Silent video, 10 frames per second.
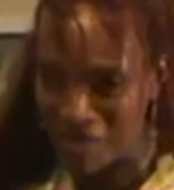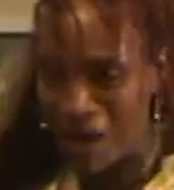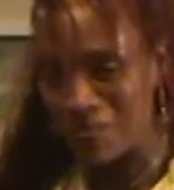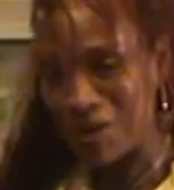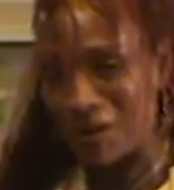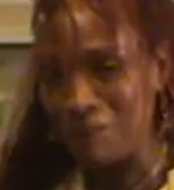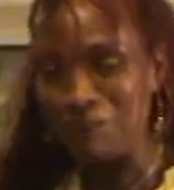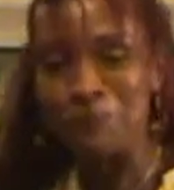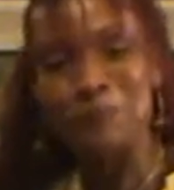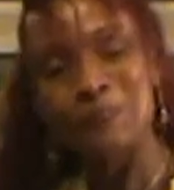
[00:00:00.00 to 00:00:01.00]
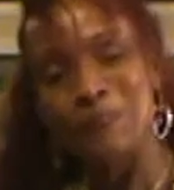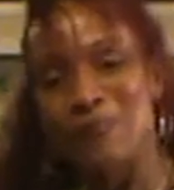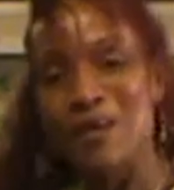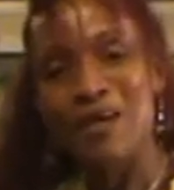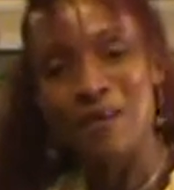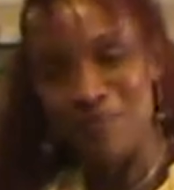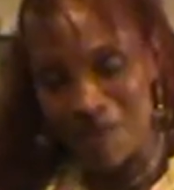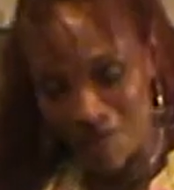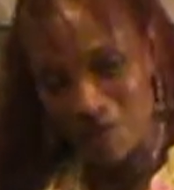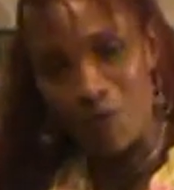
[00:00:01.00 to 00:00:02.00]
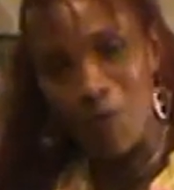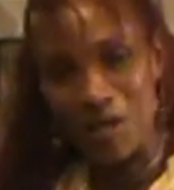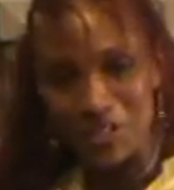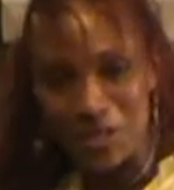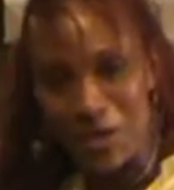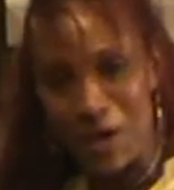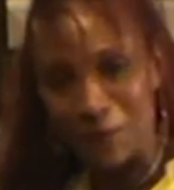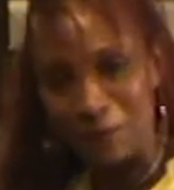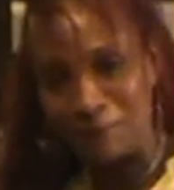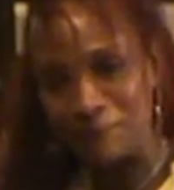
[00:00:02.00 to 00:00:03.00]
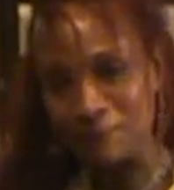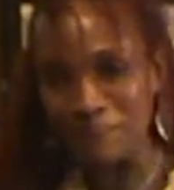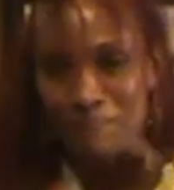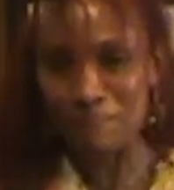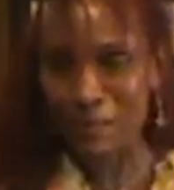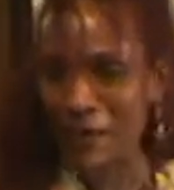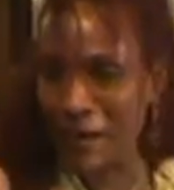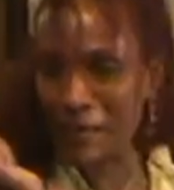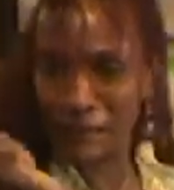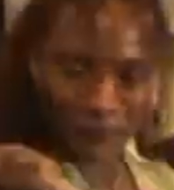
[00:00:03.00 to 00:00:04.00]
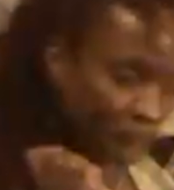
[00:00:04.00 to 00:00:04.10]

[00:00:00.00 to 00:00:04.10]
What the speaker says: Gabrielle. Thank you for watching now. Bye-bye.